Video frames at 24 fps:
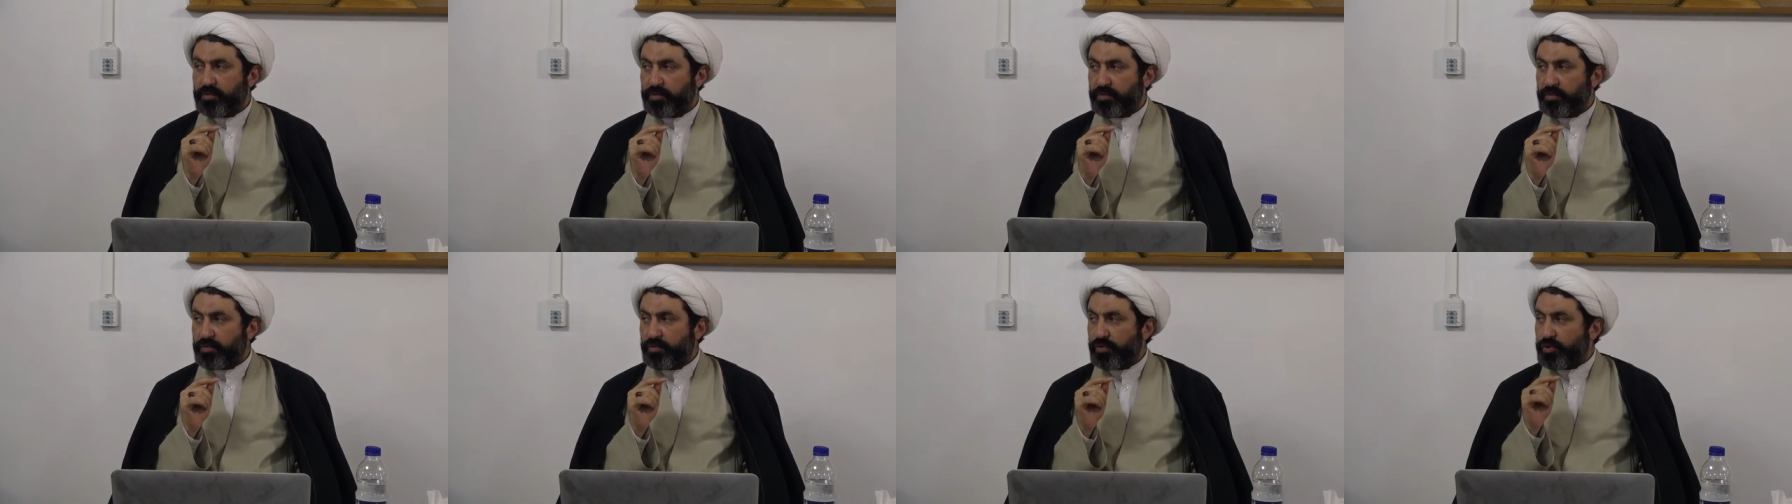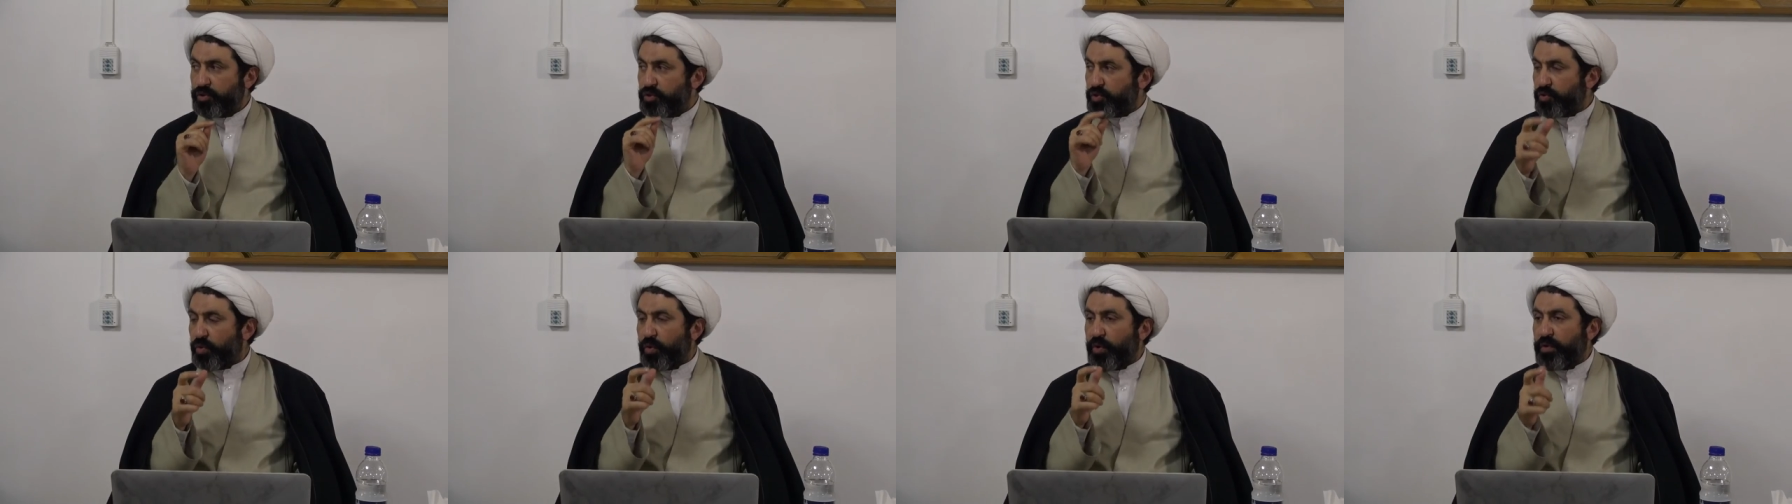to
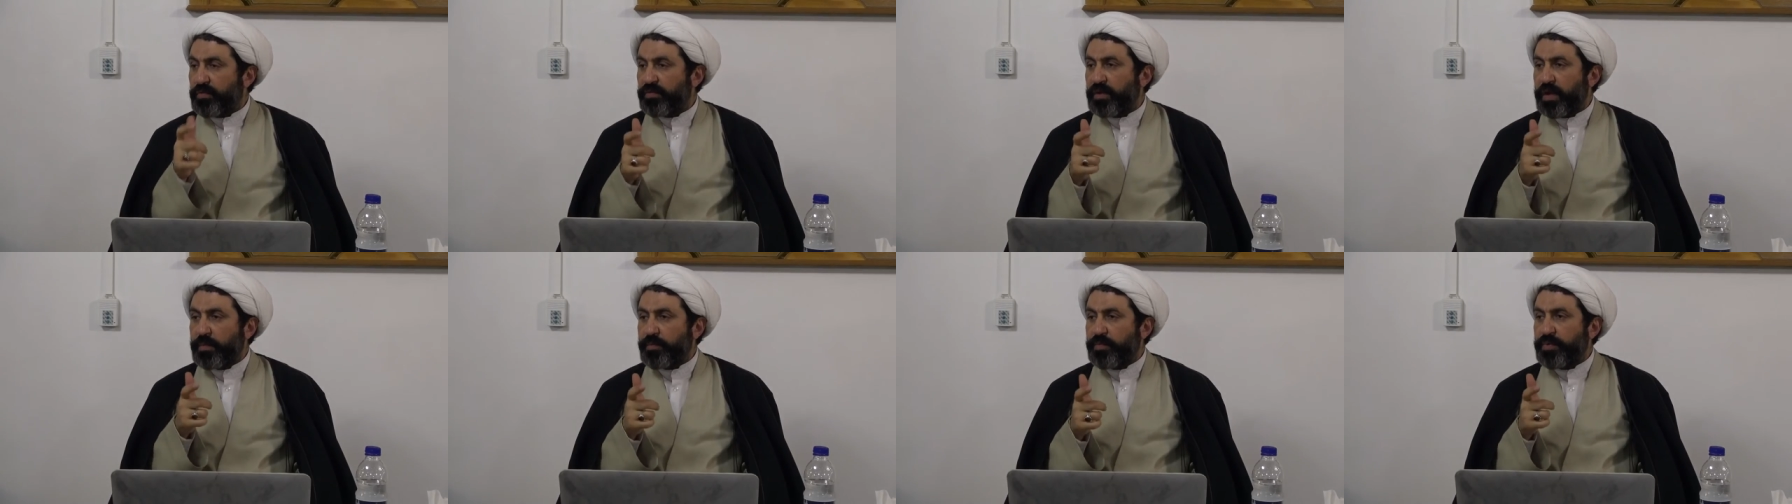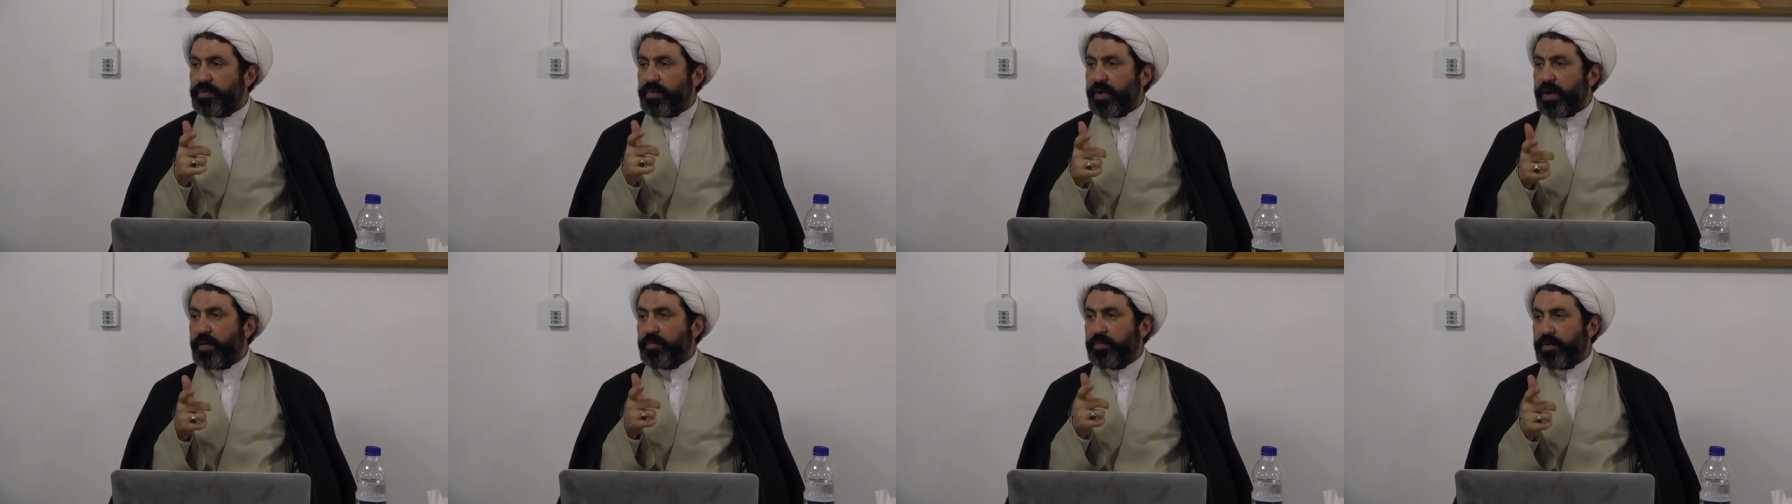solve a
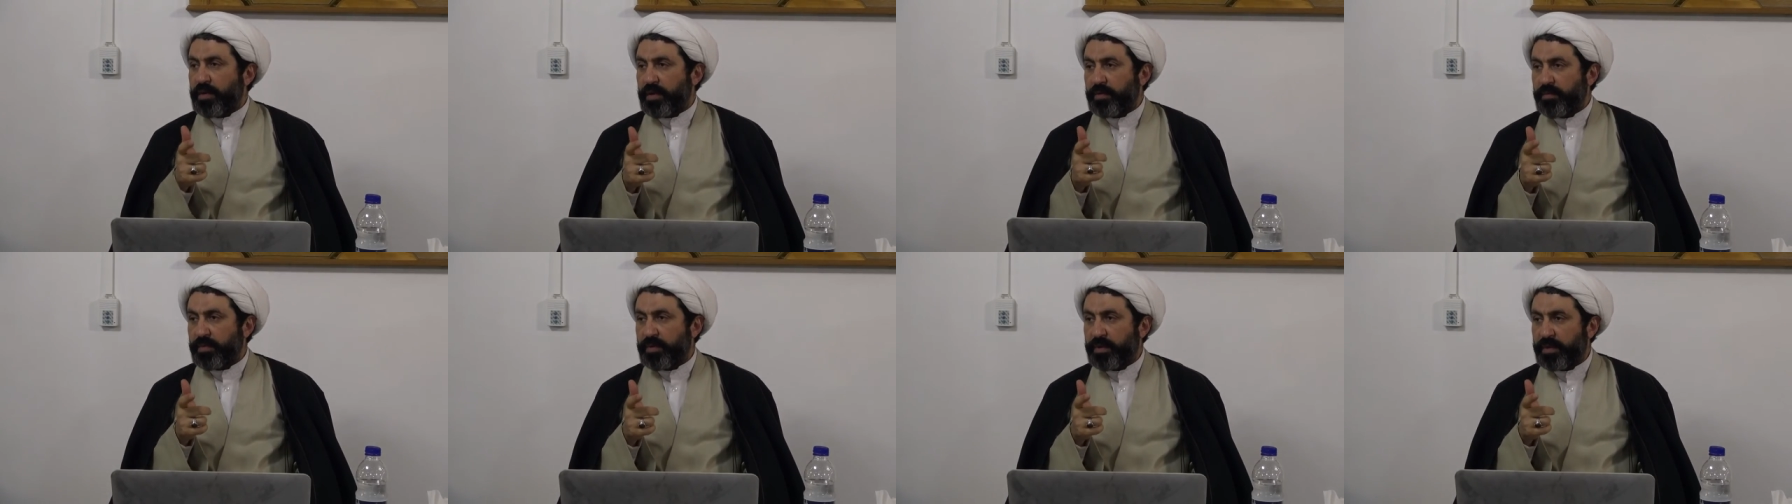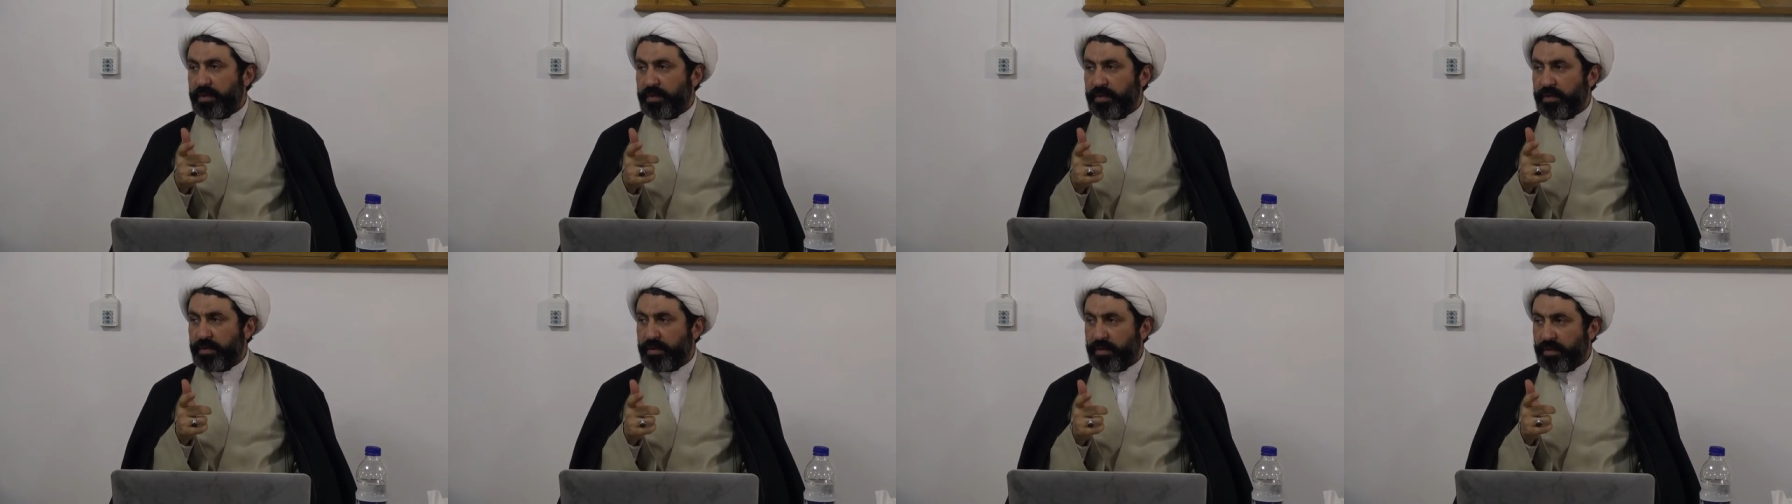problem.
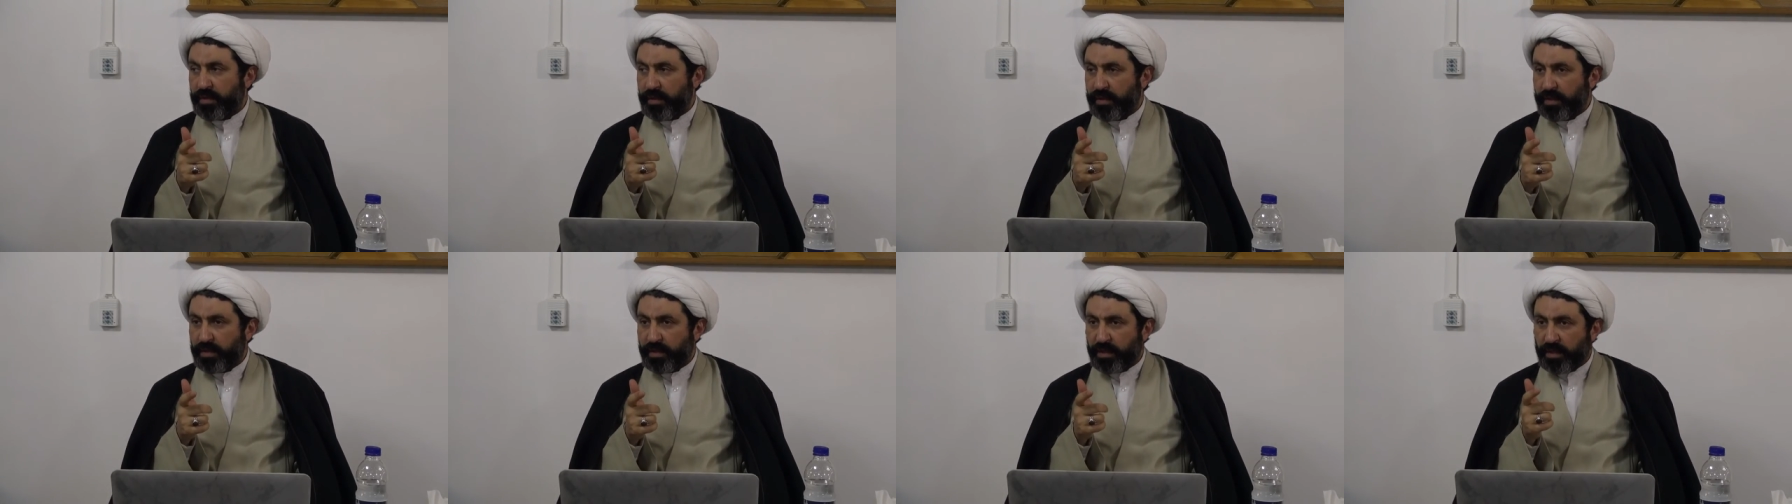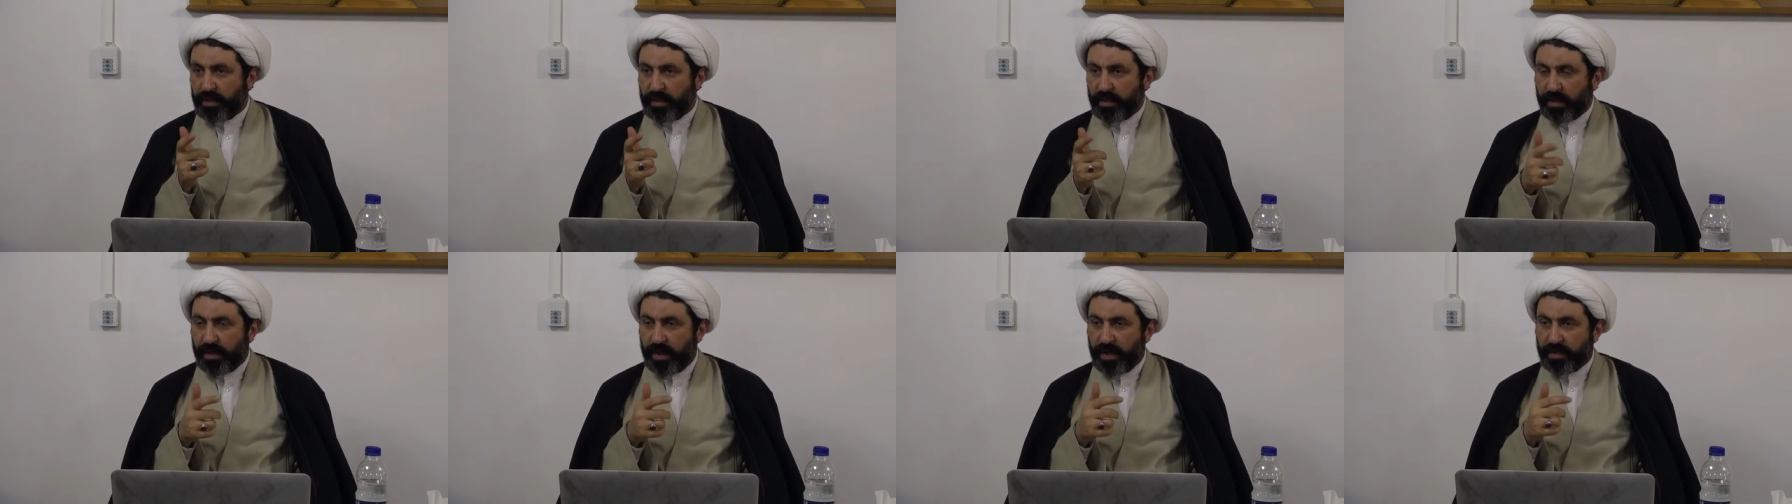
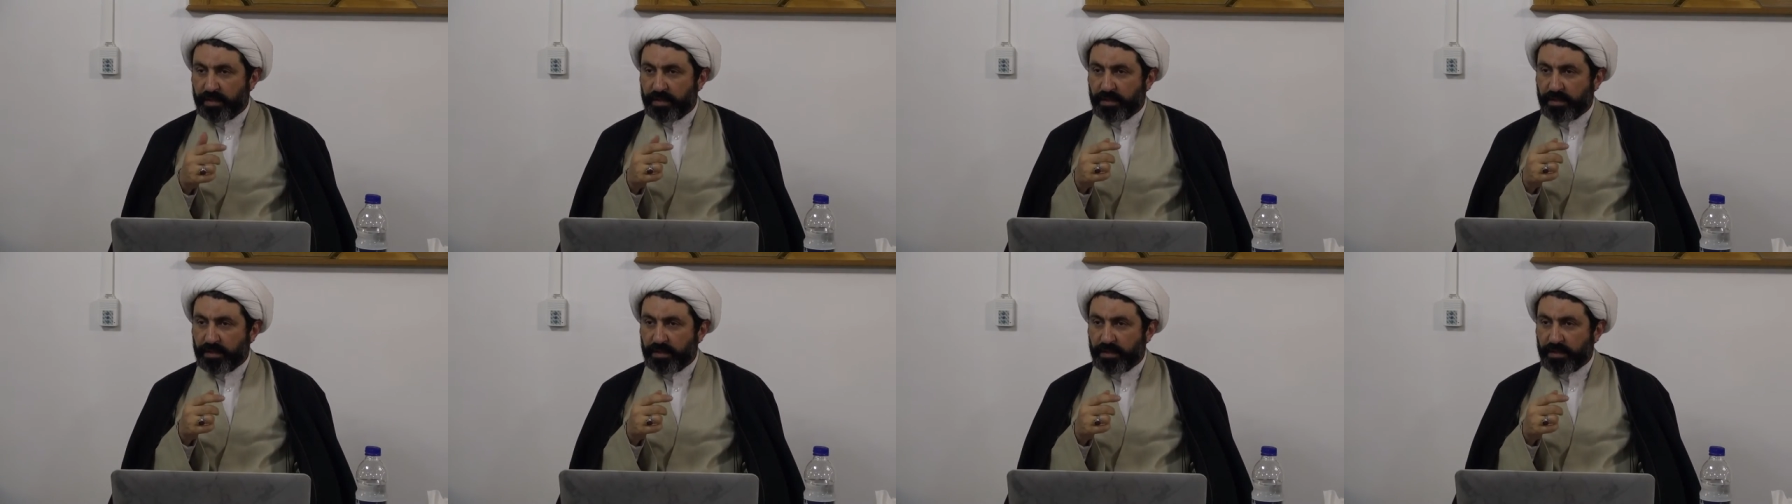I